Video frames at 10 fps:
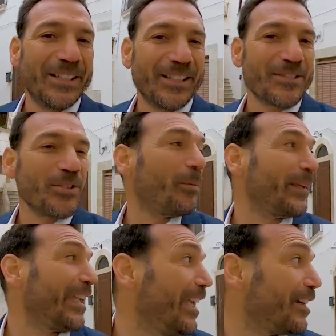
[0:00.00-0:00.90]
There's no
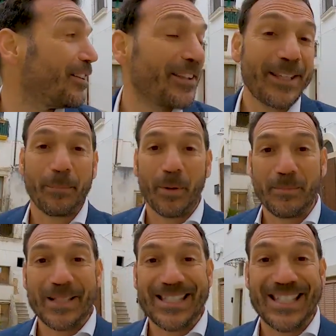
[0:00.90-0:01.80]
one here. The
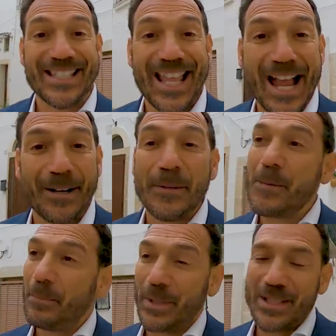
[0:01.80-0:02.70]
appointment is now,
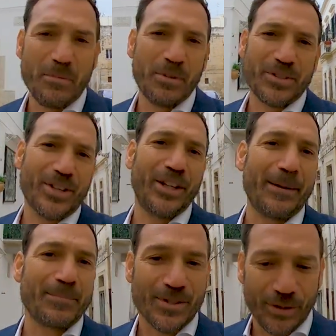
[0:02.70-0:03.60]
but they will turn
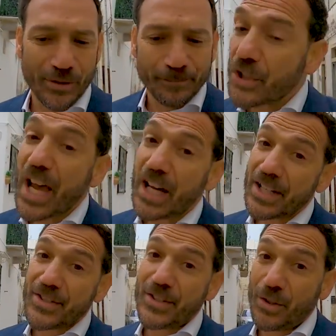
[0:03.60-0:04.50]
up soon. So that
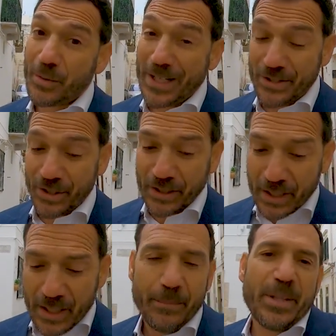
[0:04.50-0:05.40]
answers your question.
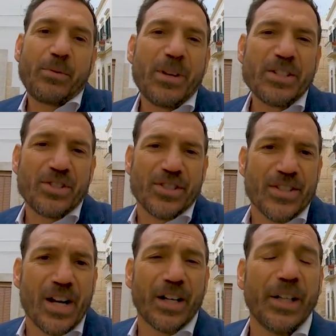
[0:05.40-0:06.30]
But the questions
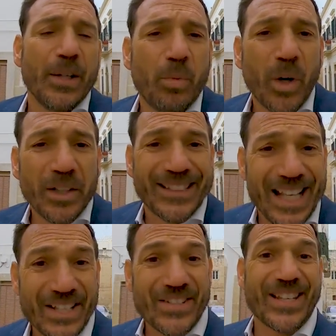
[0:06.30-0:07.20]
are, what
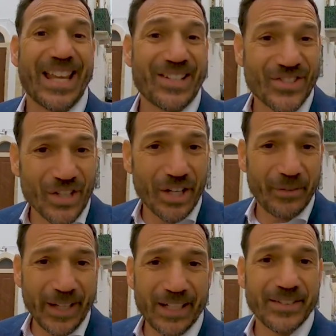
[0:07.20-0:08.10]
does a
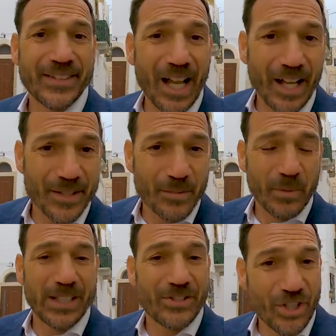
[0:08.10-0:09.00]
surveyor does
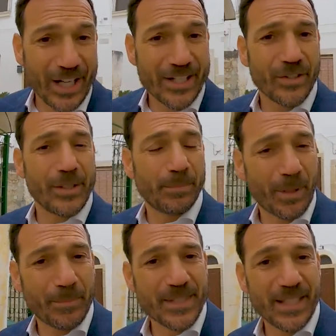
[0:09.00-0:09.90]
when he checks on the
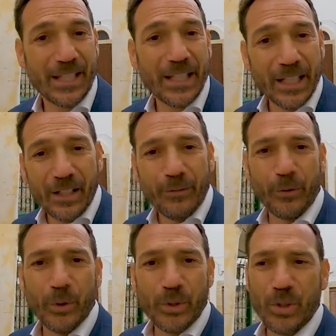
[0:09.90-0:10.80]
property
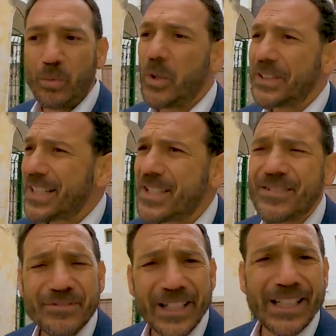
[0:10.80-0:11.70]
for you? What does he
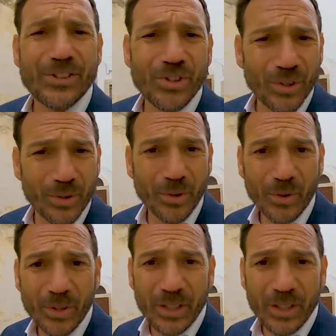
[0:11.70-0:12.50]
really do?